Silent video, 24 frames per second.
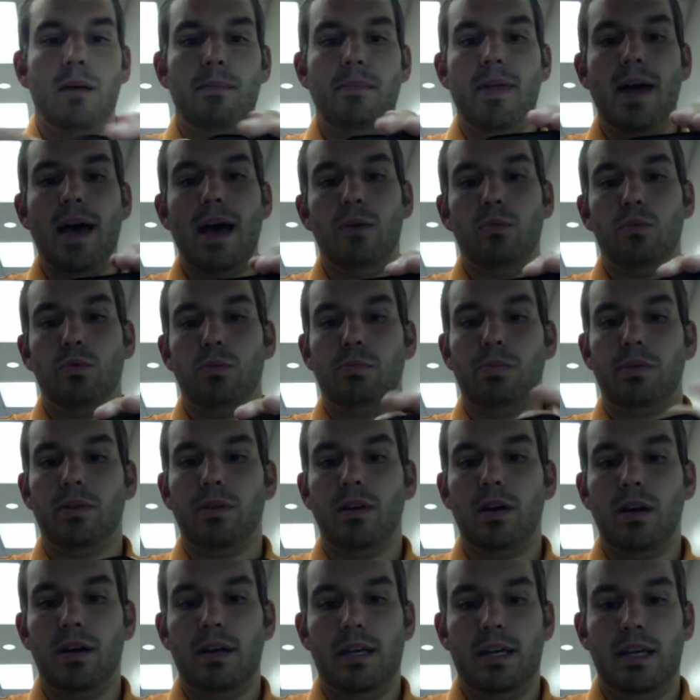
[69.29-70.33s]
That will
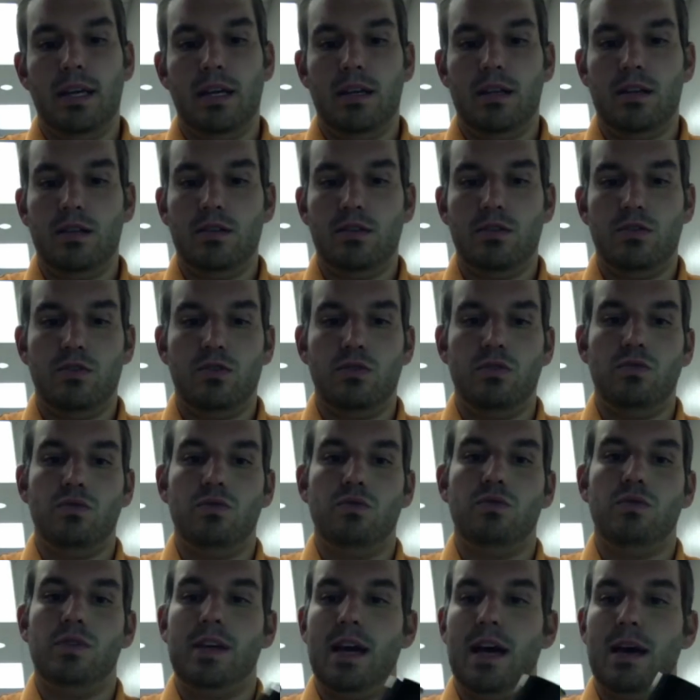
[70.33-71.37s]
plug
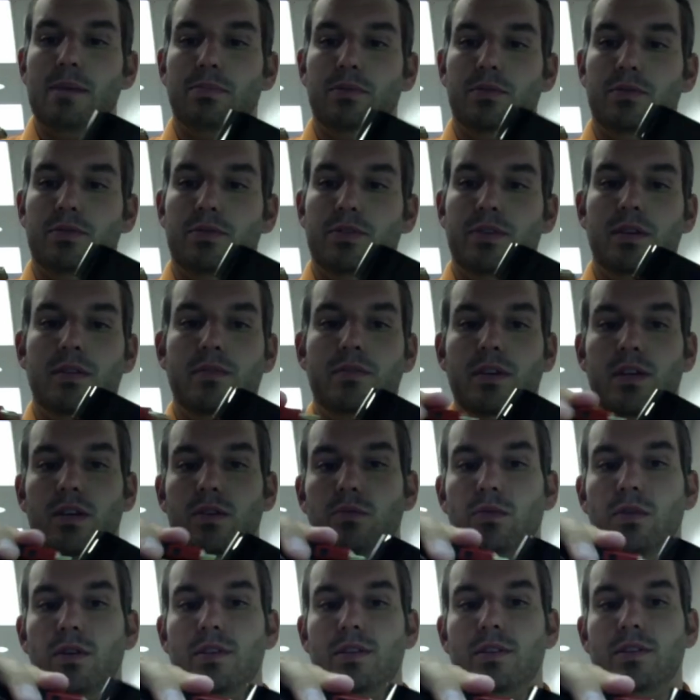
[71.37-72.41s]
into the Apple TV
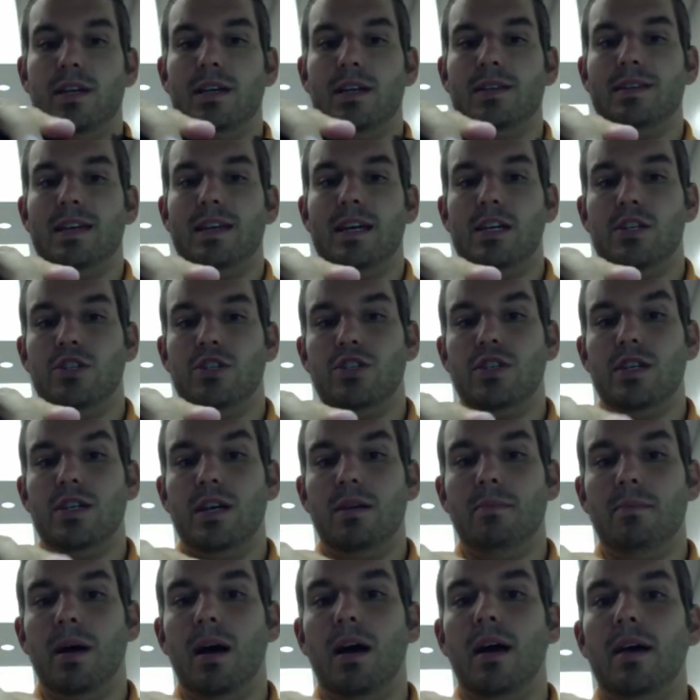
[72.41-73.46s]
where it says
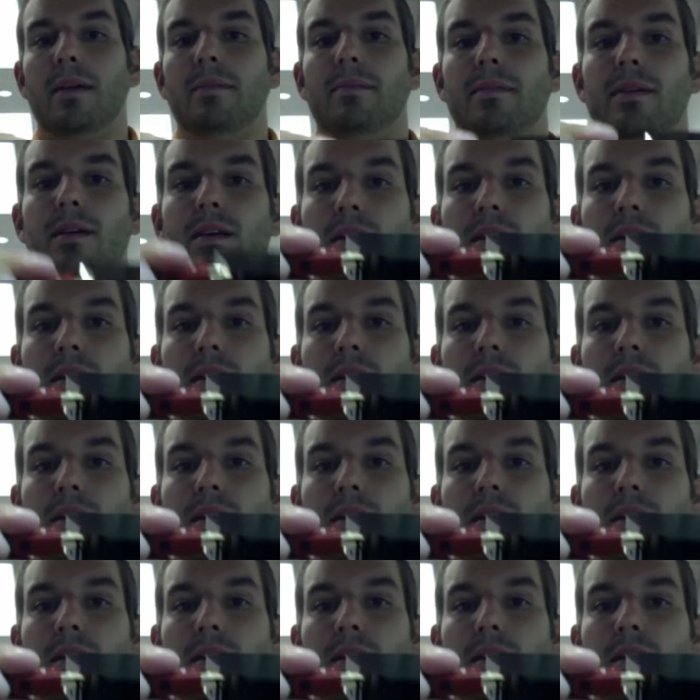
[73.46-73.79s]
HDMI